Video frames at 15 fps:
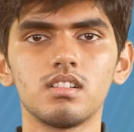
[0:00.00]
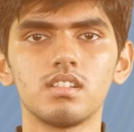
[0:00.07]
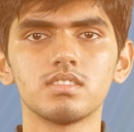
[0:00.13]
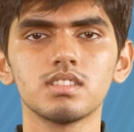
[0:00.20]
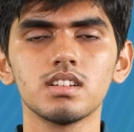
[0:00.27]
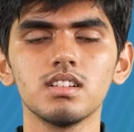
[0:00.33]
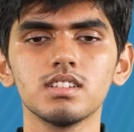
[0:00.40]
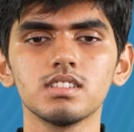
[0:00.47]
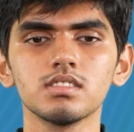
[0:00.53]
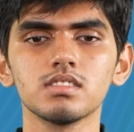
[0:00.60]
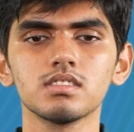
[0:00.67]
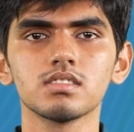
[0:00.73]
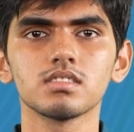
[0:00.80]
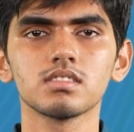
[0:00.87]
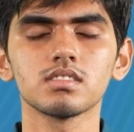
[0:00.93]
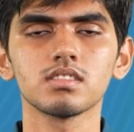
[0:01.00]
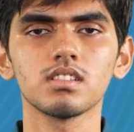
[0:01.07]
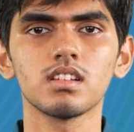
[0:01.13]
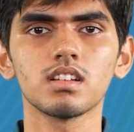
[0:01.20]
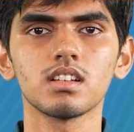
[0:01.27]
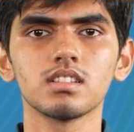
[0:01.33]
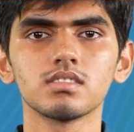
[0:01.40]
In learns,
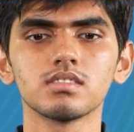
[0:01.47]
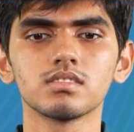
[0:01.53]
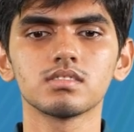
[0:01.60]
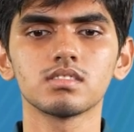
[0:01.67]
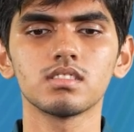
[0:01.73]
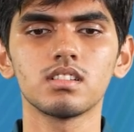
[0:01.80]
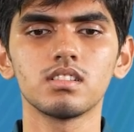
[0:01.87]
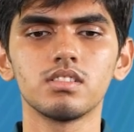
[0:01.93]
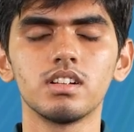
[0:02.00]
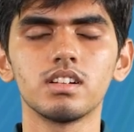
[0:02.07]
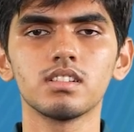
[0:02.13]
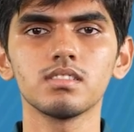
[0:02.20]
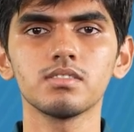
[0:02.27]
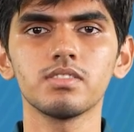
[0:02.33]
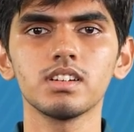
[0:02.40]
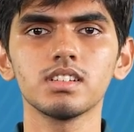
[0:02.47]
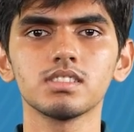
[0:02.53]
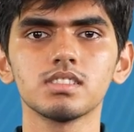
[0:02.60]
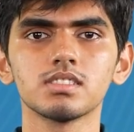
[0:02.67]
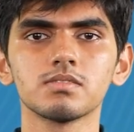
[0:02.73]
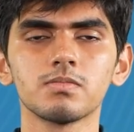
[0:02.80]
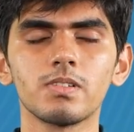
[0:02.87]
like
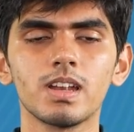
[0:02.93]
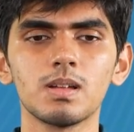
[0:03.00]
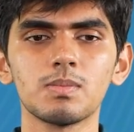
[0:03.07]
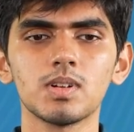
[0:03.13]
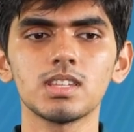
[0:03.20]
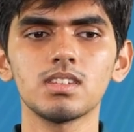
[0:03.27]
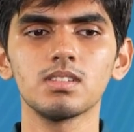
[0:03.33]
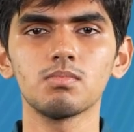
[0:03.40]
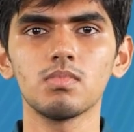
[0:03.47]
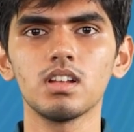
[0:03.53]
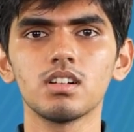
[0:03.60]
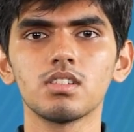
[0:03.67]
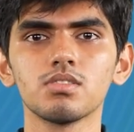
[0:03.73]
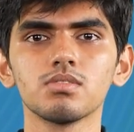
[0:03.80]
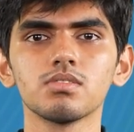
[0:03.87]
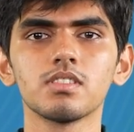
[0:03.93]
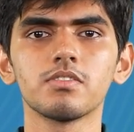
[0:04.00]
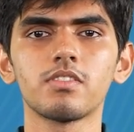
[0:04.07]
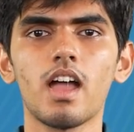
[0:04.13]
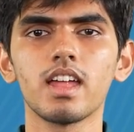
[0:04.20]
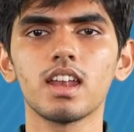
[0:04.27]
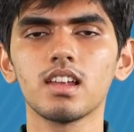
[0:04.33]
interface is very much similar to the
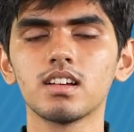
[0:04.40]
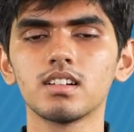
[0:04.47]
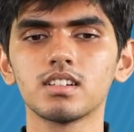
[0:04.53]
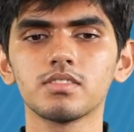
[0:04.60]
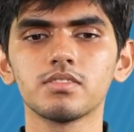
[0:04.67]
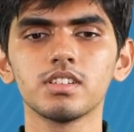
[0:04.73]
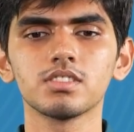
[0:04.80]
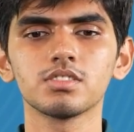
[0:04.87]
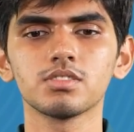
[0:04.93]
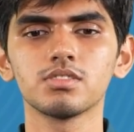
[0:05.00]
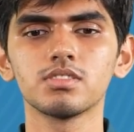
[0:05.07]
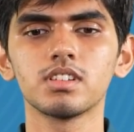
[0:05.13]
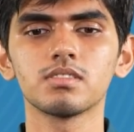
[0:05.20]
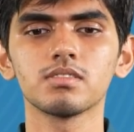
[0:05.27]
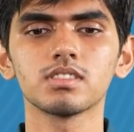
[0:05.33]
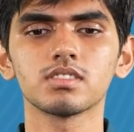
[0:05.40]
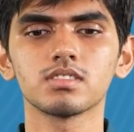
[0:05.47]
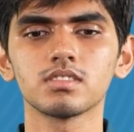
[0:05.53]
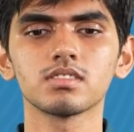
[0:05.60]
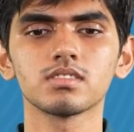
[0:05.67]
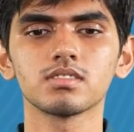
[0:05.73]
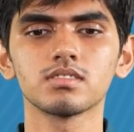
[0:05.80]
final interface, so it
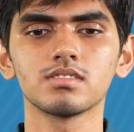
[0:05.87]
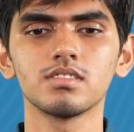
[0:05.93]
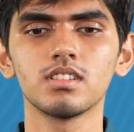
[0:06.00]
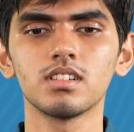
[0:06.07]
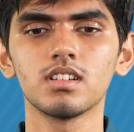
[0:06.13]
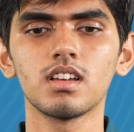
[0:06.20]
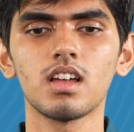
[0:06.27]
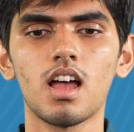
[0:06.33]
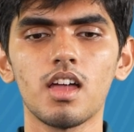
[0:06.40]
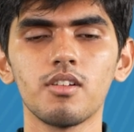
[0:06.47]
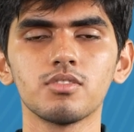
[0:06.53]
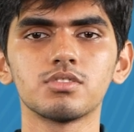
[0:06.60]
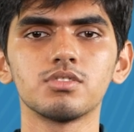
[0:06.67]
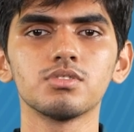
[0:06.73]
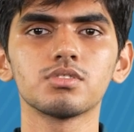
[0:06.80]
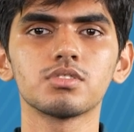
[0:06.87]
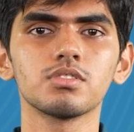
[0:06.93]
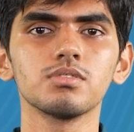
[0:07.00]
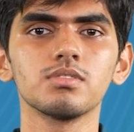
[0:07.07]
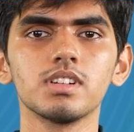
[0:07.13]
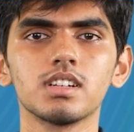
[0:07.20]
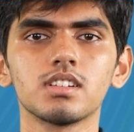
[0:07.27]
was, I was used
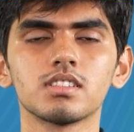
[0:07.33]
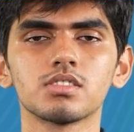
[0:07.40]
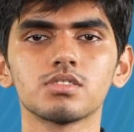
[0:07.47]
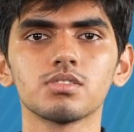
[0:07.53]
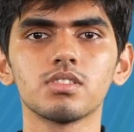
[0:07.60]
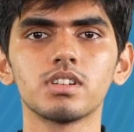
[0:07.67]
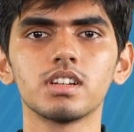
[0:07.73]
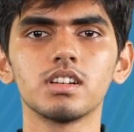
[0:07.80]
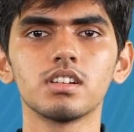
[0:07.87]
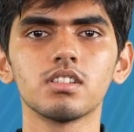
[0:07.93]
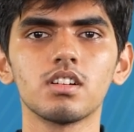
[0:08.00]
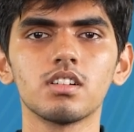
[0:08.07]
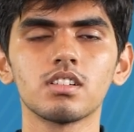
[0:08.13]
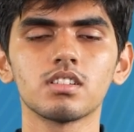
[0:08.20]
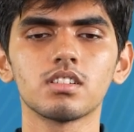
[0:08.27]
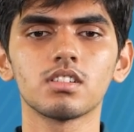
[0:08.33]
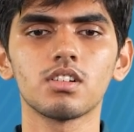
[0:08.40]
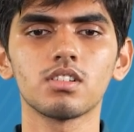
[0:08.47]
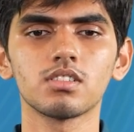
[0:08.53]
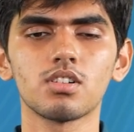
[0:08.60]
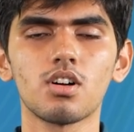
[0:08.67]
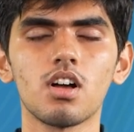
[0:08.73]
to it, so it did not
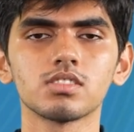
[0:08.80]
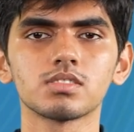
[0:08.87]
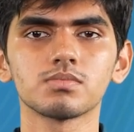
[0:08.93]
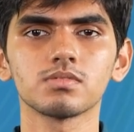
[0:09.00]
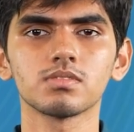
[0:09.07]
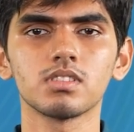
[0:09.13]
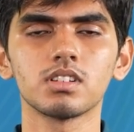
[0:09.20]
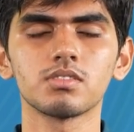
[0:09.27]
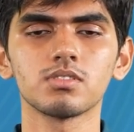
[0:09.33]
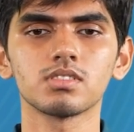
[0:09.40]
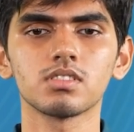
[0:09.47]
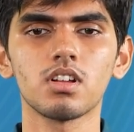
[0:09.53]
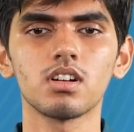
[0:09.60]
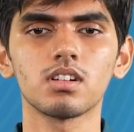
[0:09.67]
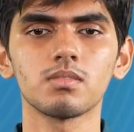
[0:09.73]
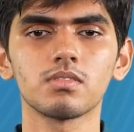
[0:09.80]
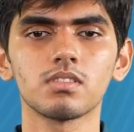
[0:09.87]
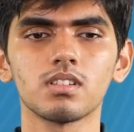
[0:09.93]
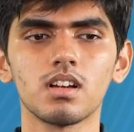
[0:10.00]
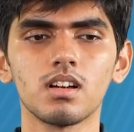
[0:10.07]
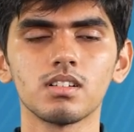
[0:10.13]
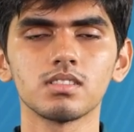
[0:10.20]
cause, it was not
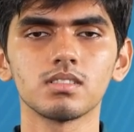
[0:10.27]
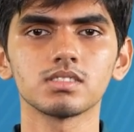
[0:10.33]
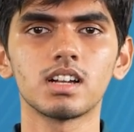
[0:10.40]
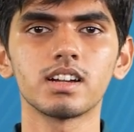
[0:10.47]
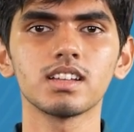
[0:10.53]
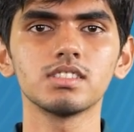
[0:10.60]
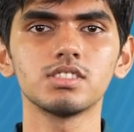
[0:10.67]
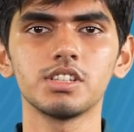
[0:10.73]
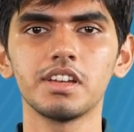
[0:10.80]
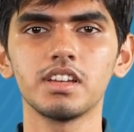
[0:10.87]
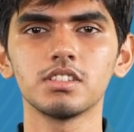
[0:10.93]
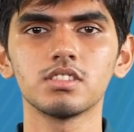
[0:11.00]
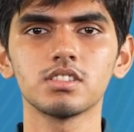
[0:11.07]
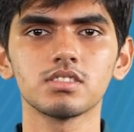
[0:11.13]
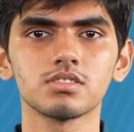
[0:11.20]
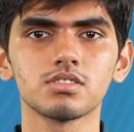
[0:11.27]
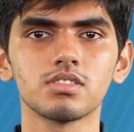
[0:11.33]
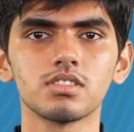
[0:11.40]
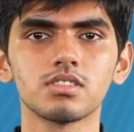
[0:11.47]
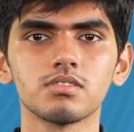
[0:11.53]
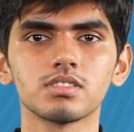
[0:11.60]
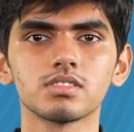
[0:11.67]
a sudden change,
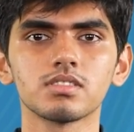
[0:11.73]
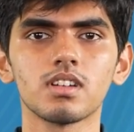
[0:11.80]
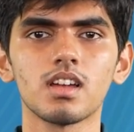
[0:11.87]
so it was